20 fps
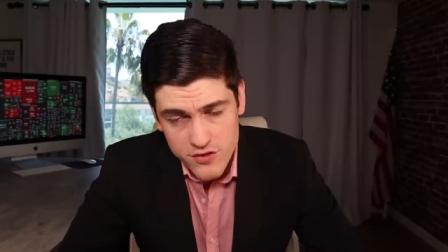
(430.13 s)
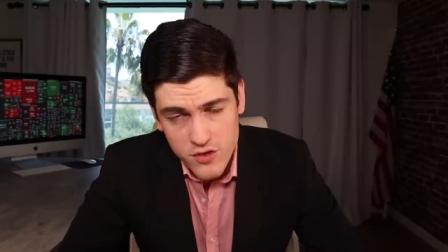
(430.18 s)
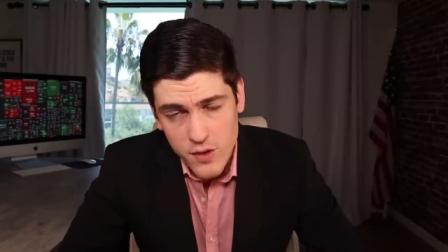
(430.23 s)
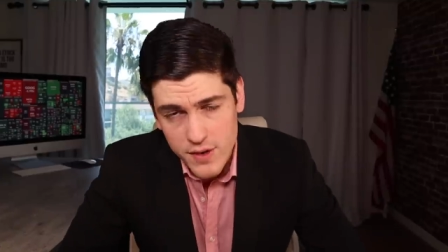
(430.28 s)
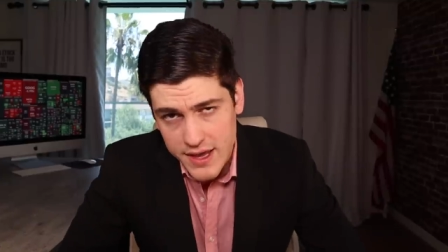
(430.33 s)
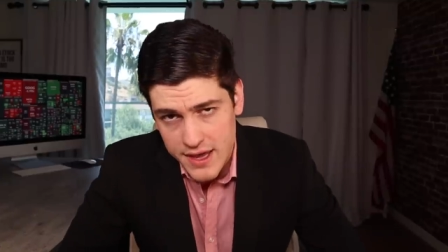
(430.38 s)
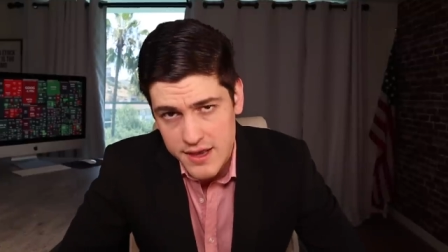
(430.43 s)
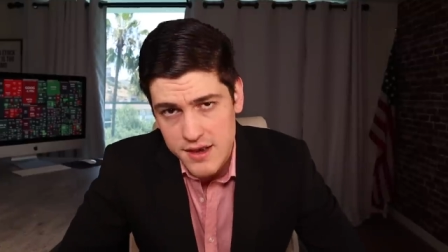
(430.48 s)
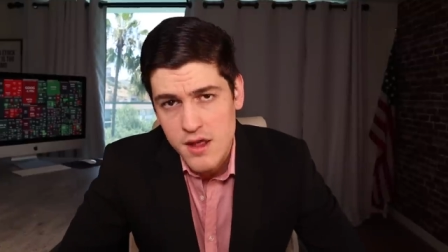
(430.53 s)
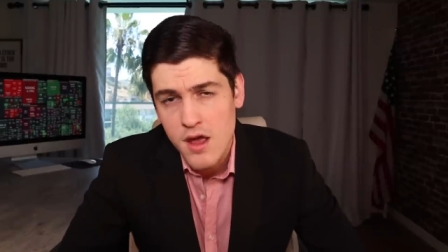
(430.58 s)
So
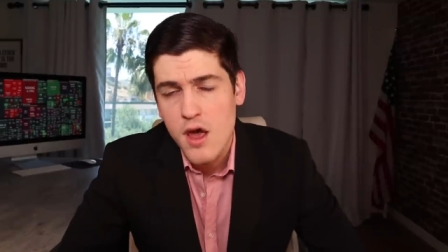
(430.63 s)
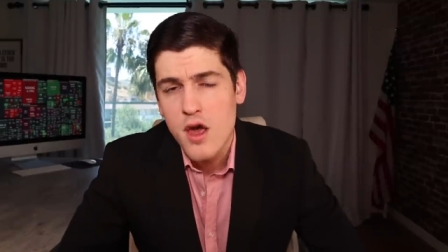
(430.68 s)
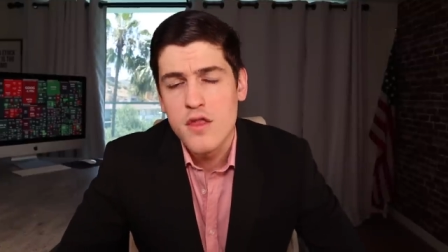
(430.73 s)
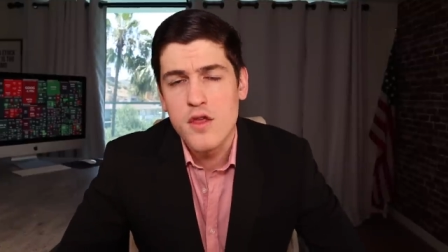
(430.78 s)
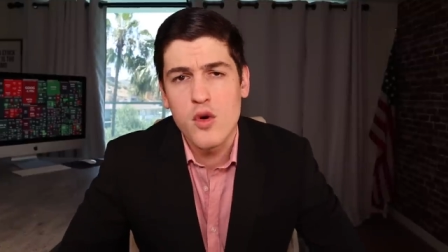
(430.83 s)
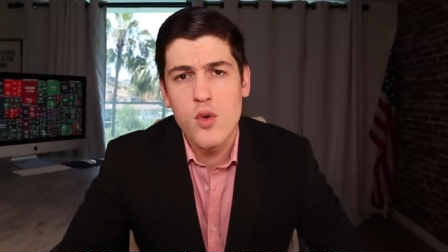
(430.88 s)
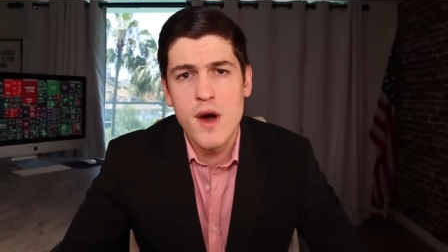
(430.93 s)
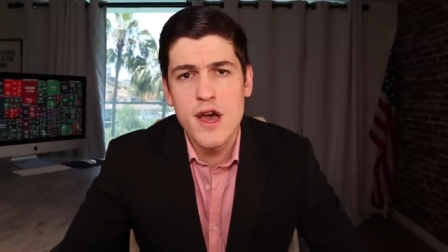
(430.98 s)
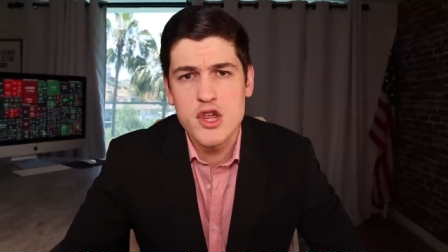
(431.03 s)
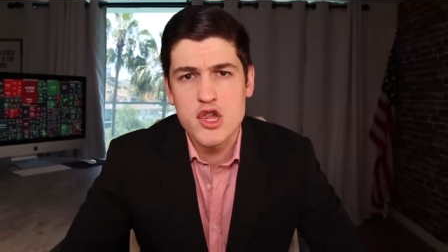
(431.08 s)
again,
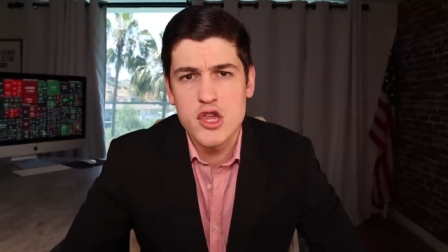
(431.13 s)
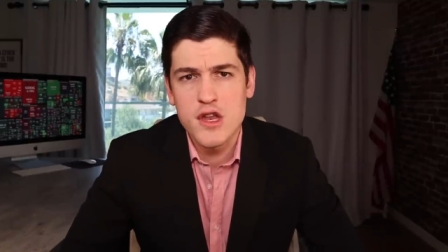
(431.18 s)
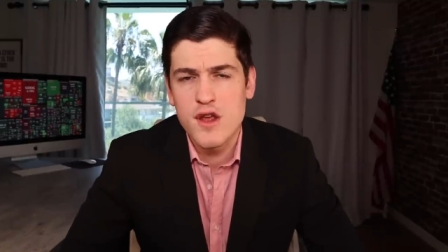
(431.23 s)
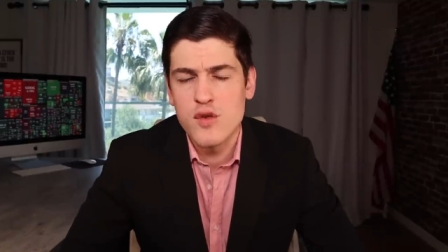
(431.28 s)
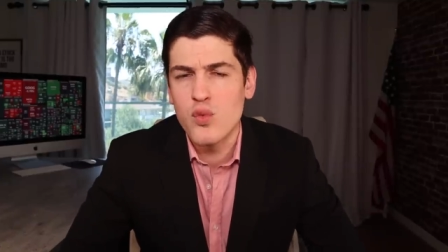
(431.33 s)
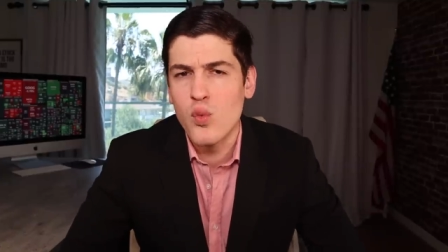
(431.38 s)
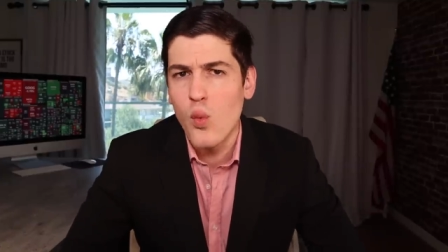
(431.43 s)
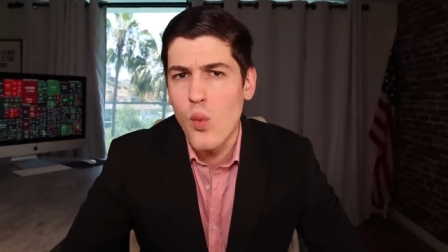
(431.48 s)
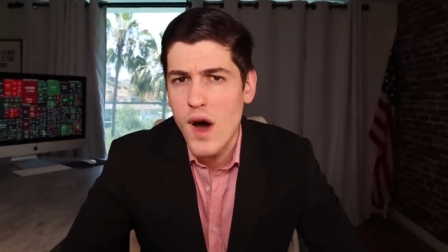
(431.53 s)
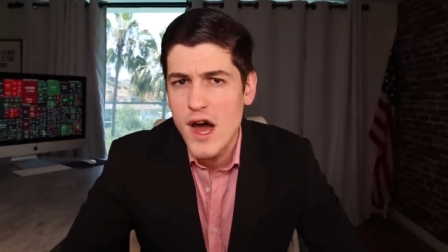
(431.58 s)
the question
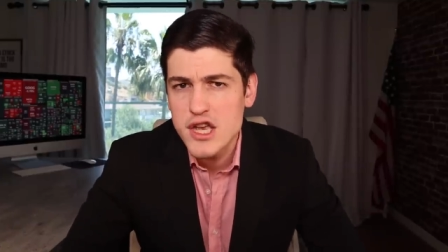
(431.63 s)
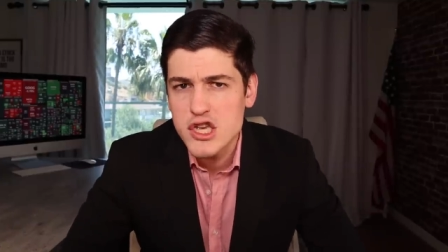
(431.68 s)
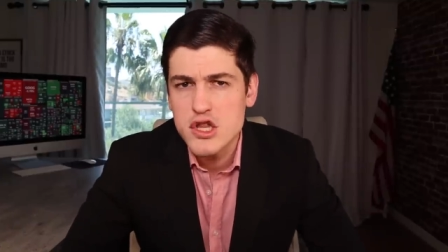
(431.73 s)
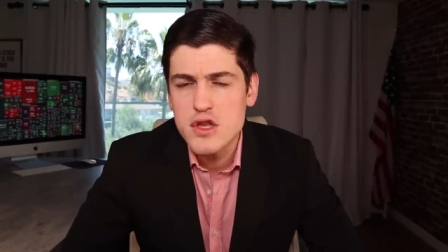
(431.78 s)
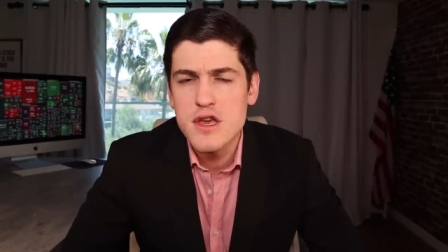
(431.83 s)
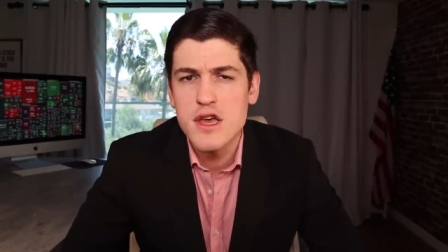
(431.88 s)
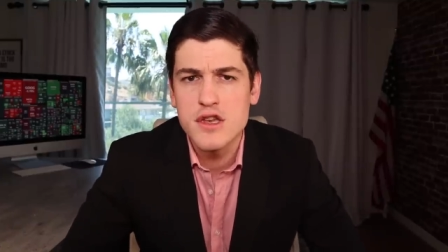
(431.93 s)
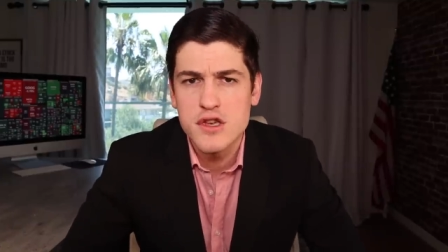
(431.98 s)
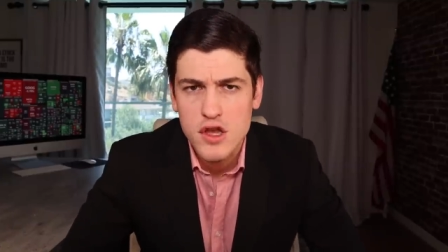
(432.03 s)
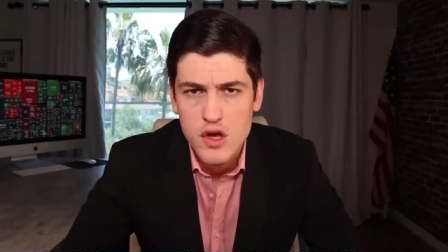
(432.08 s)
is, what do
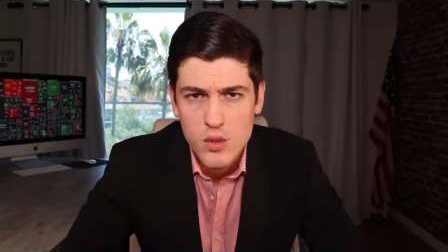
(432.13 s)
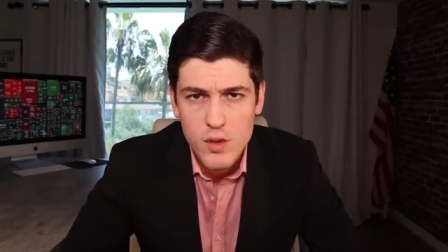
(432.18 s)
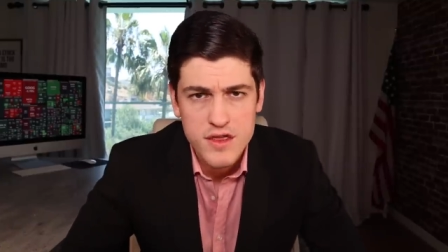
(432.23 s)
you do